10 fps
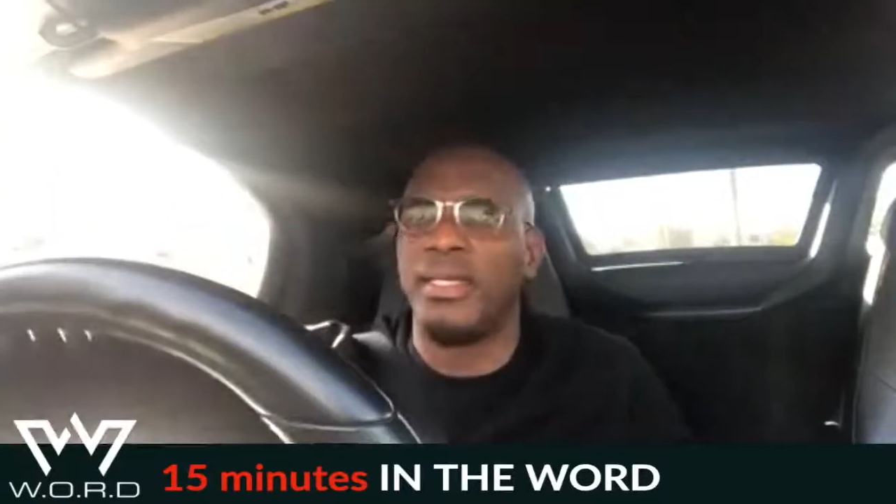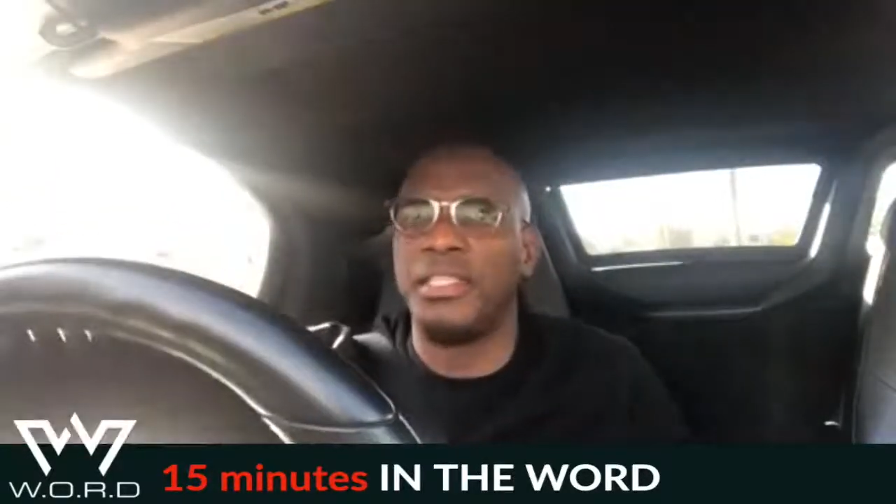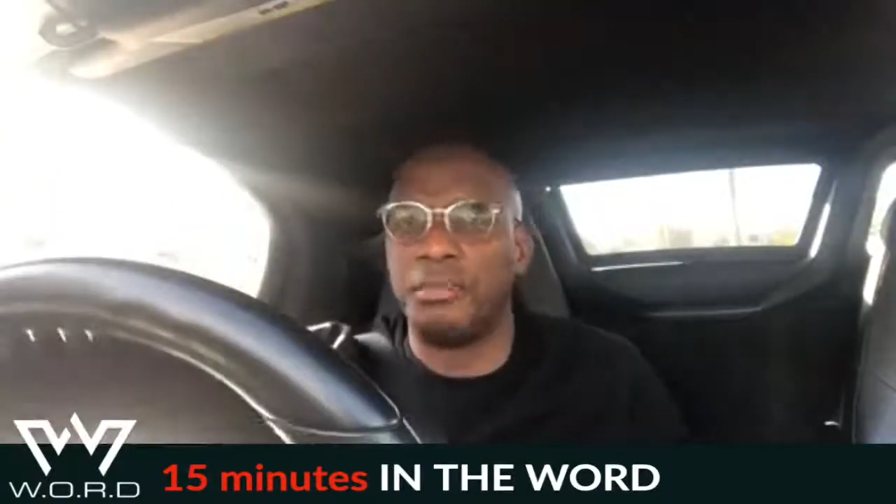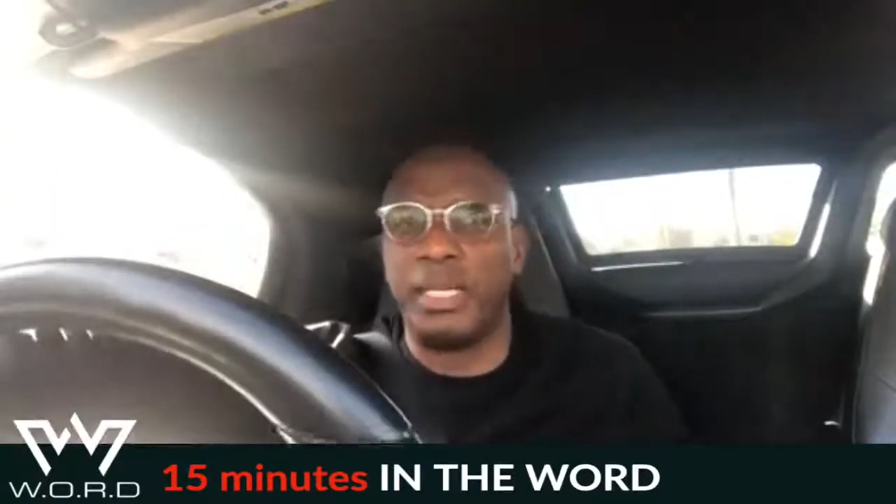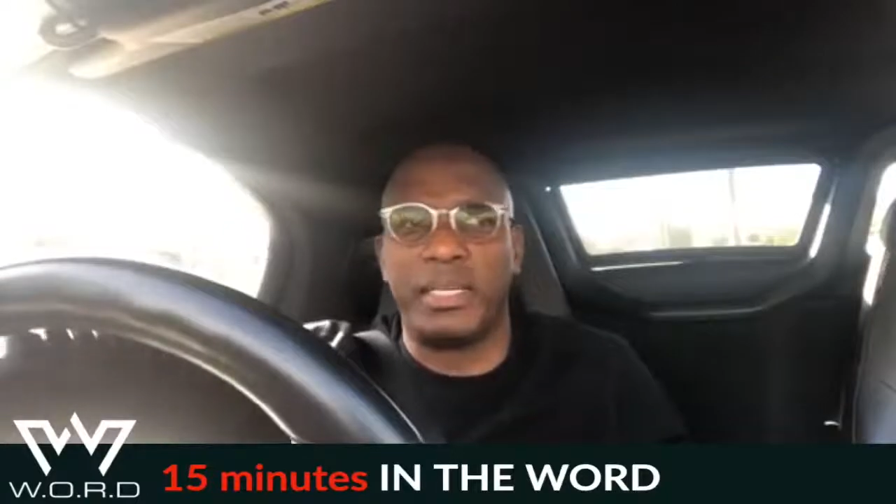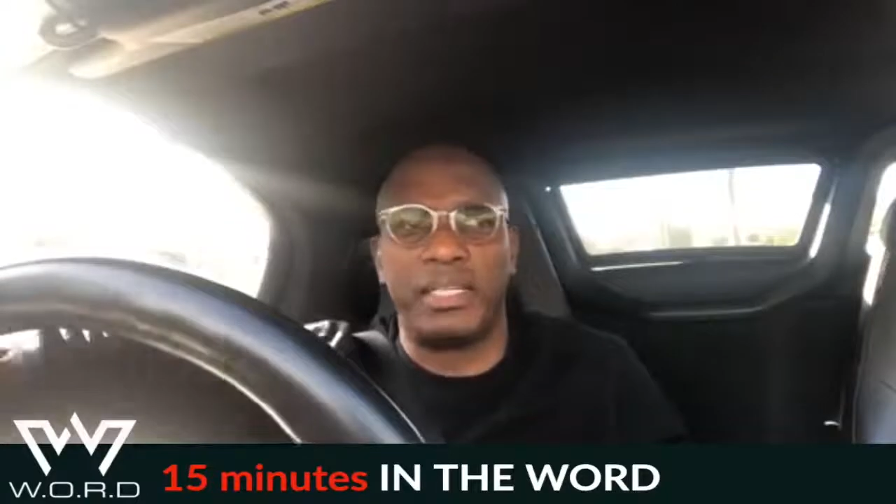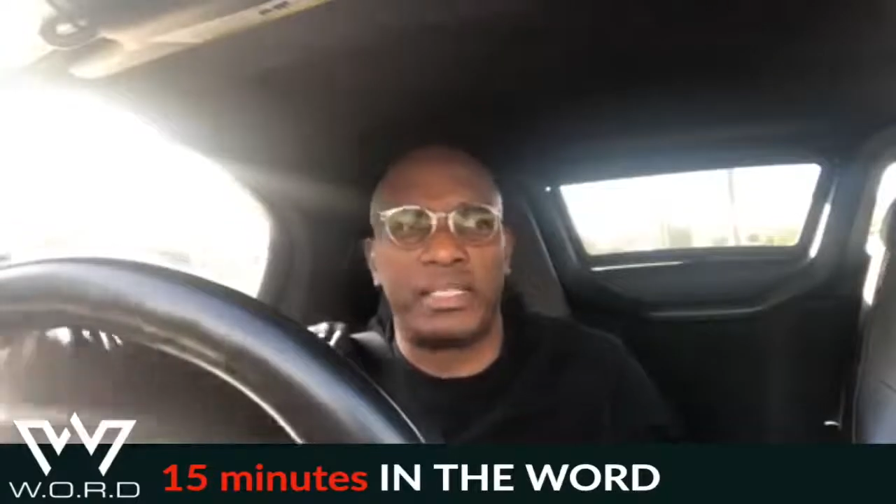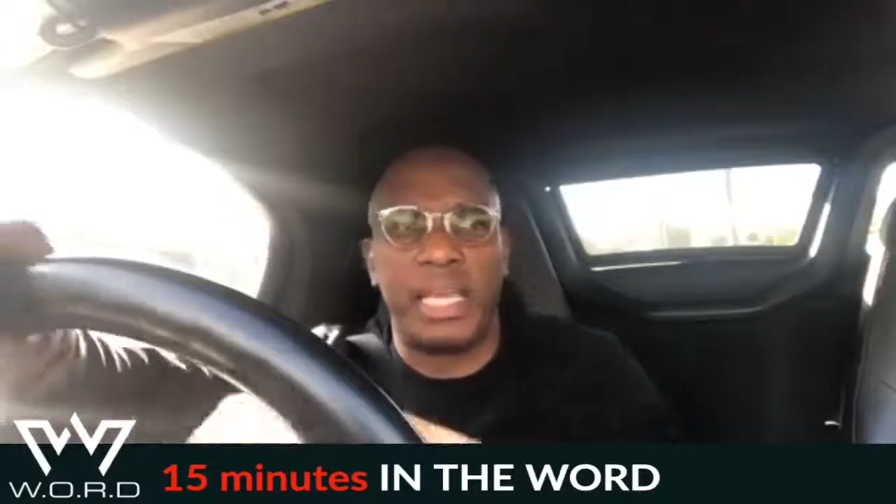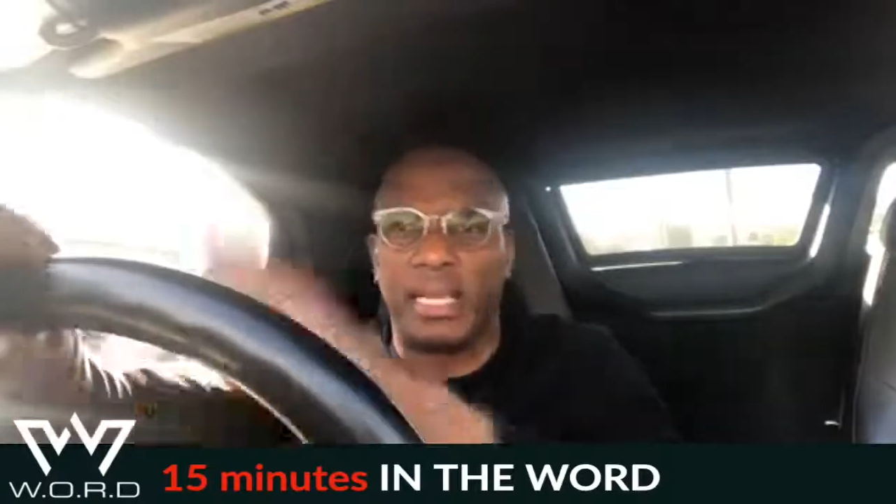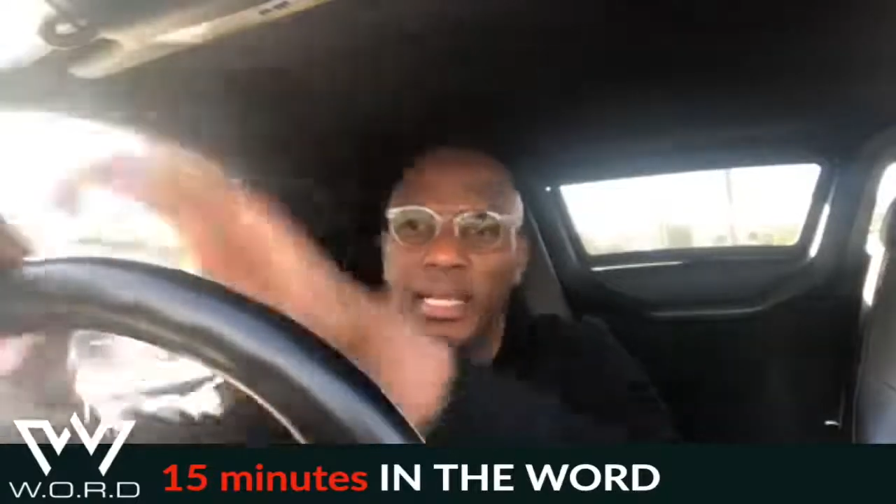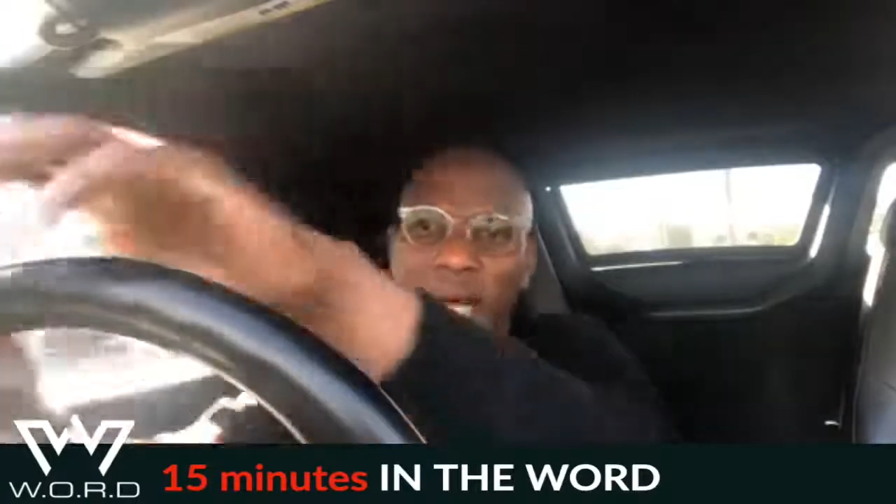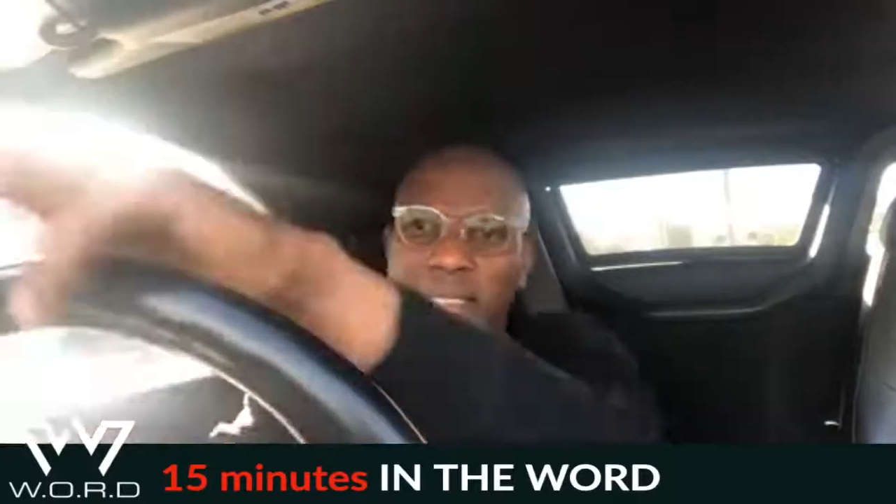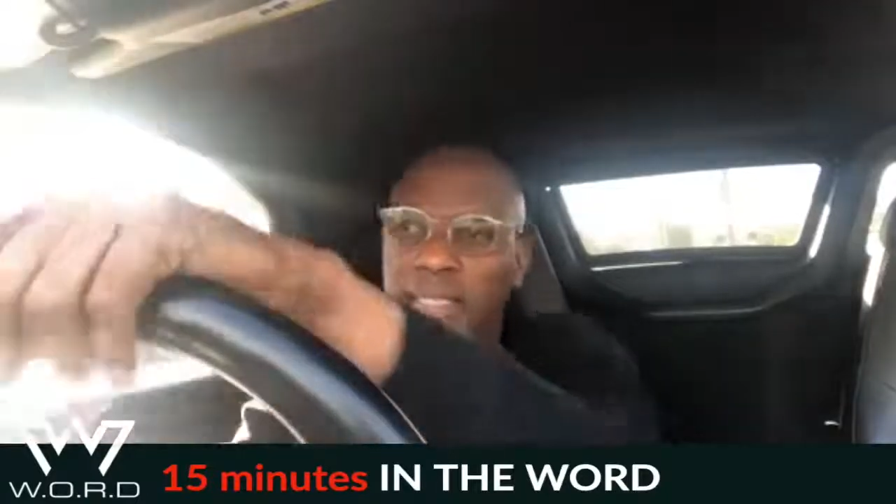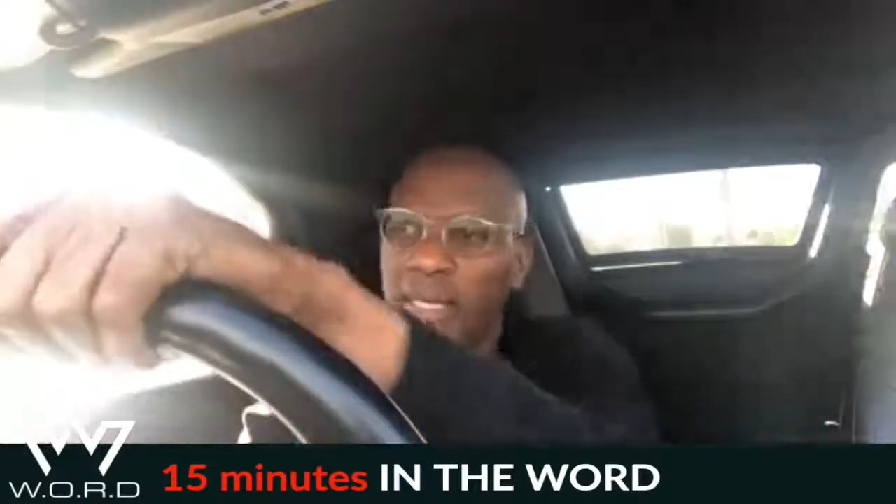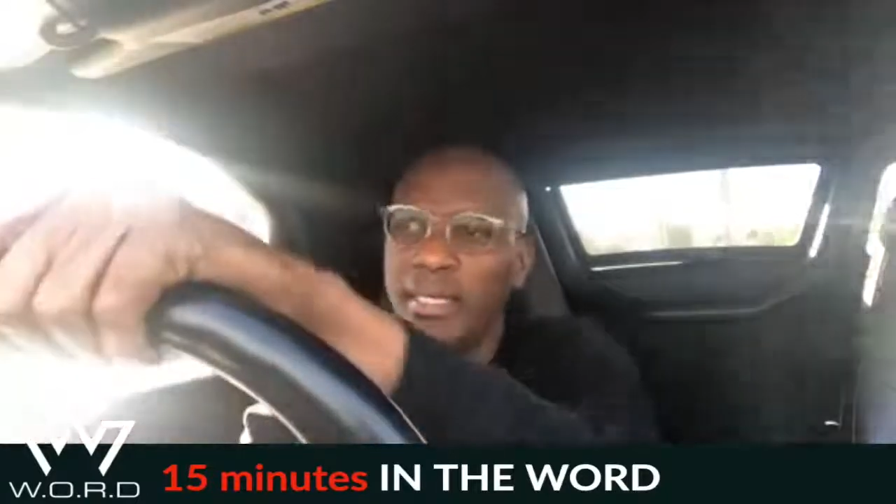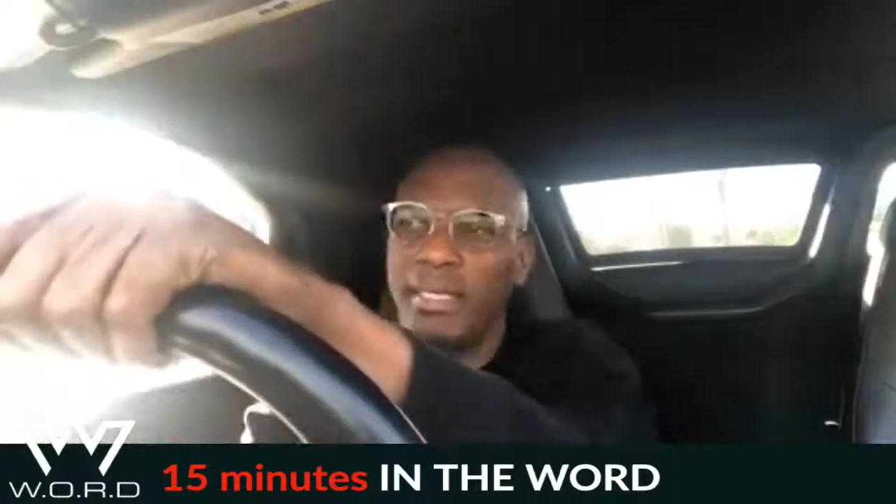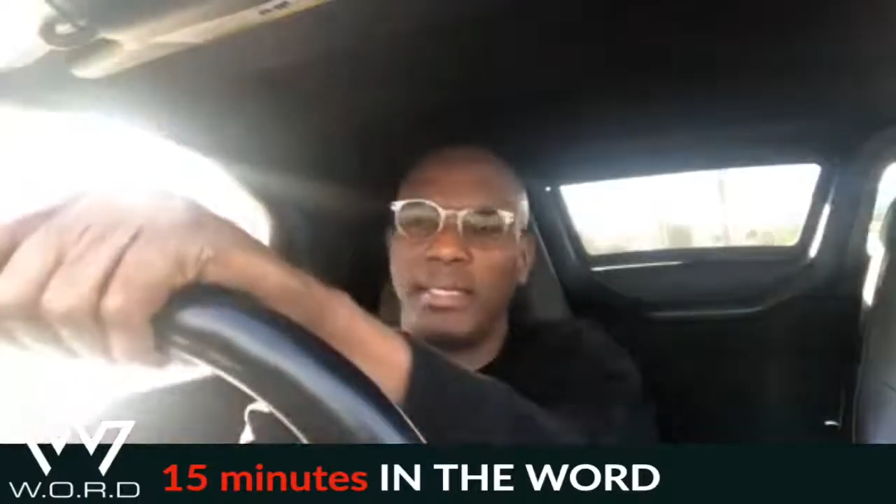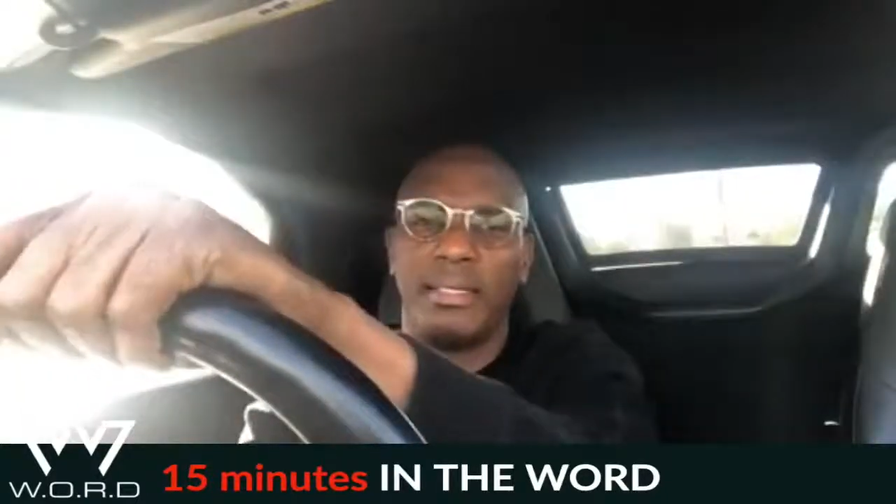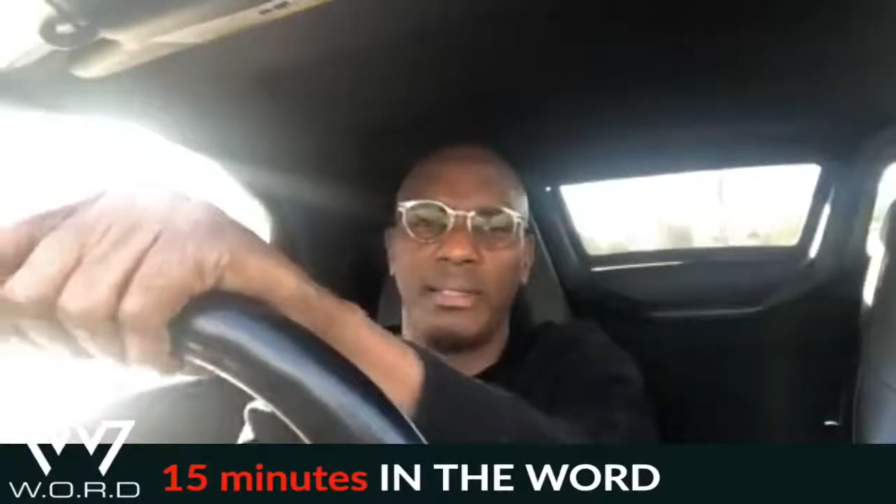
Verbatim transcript: is because psychologically